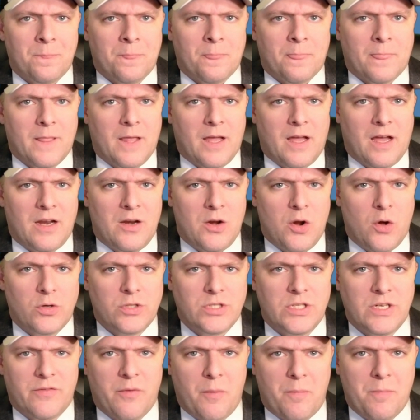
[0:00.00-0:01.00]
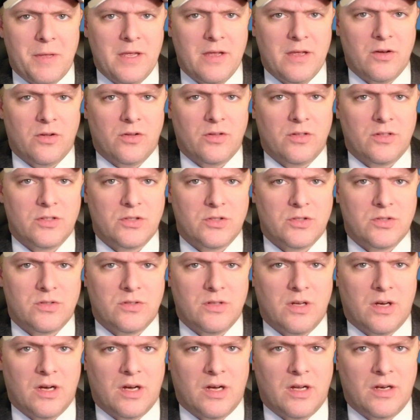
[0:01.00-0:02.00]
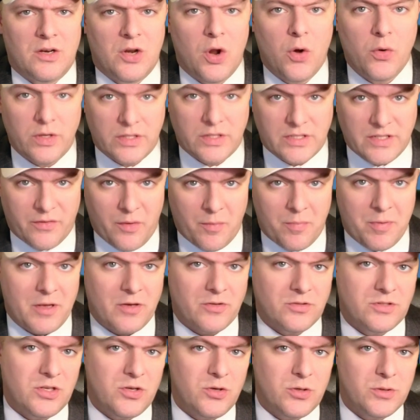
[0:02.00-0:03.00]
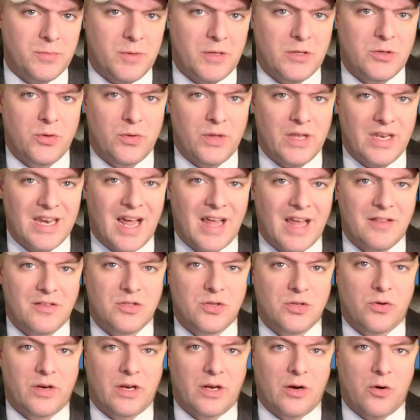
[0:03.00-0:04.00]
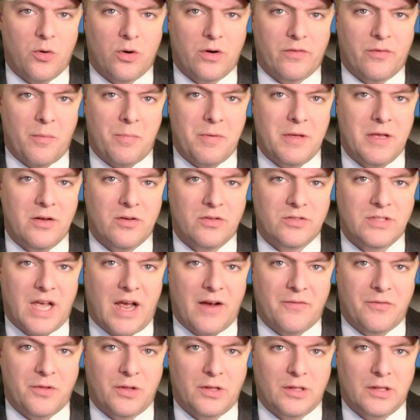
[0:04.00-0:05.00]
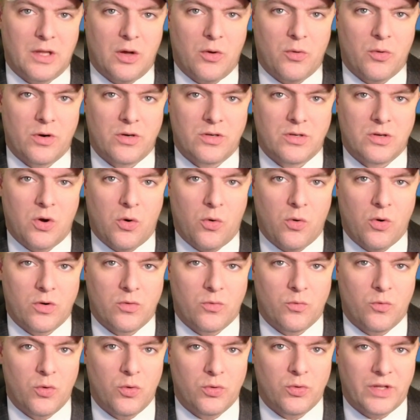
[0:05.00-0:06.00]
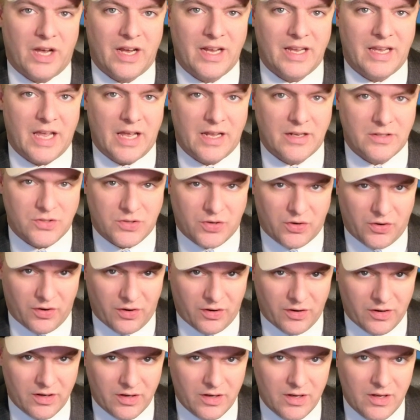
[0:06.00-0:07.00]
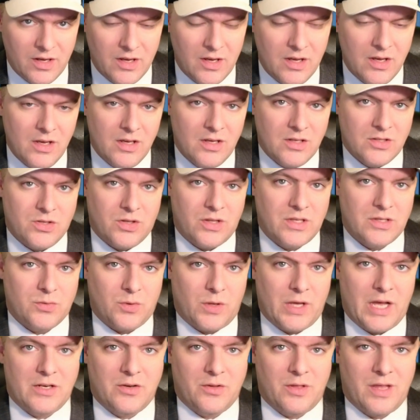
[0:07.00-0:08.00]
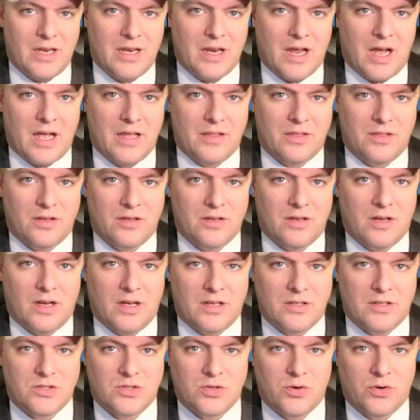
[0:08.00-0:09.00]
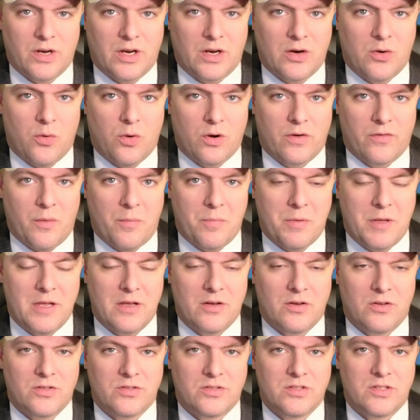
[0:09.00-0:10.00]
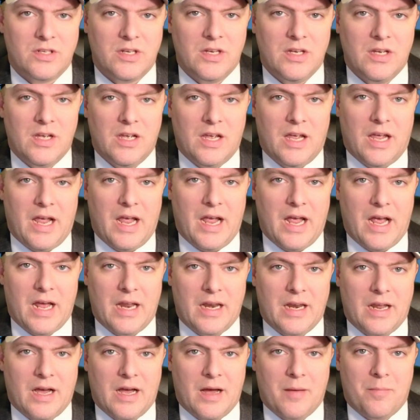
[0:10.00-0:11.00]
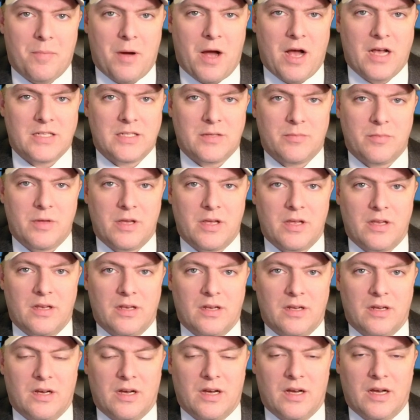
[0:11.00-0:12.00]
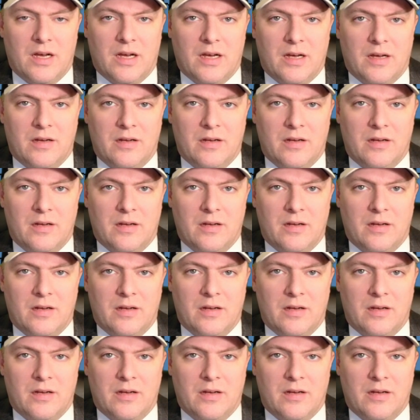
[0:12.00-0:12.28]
a, notion of appeal, uh, notice of appeal, excuse me, to the Ninth Circuit Court of Appeals after the lower court ruled against her. So this will head to the Ninth uh, Circuit Court of Appeals and uh, possibly uh,